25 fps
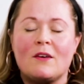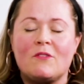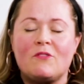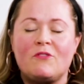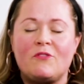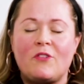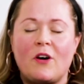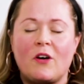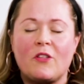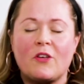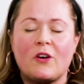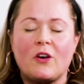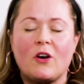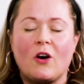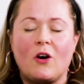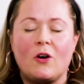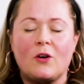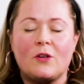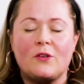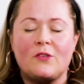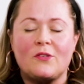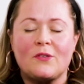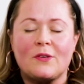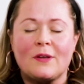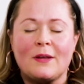Father
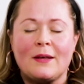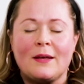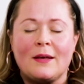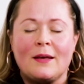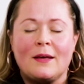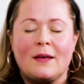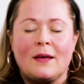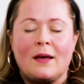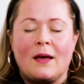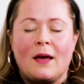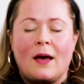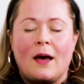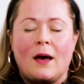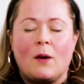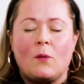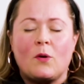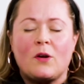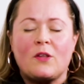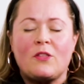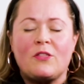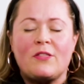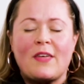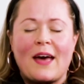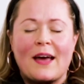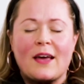God, I
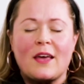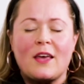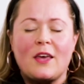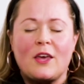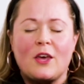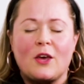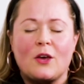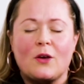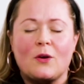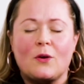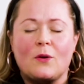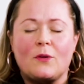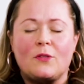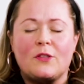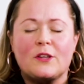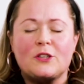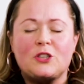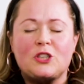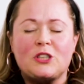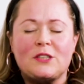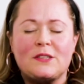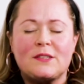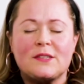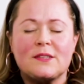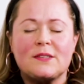want to thank you that
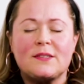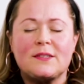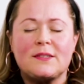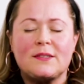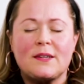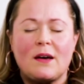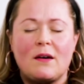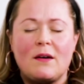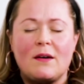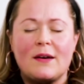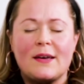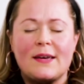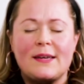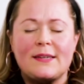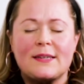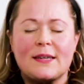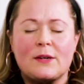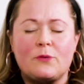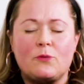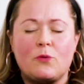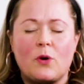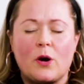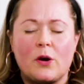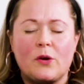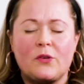Jesus died
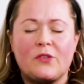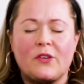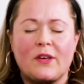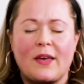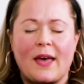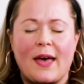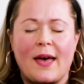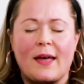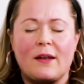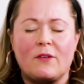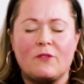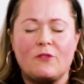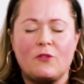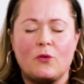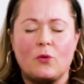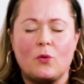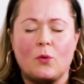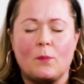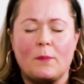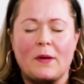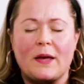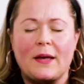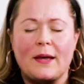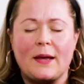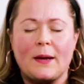and rose again
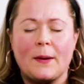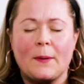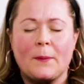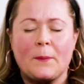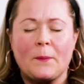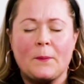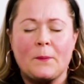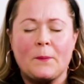for me.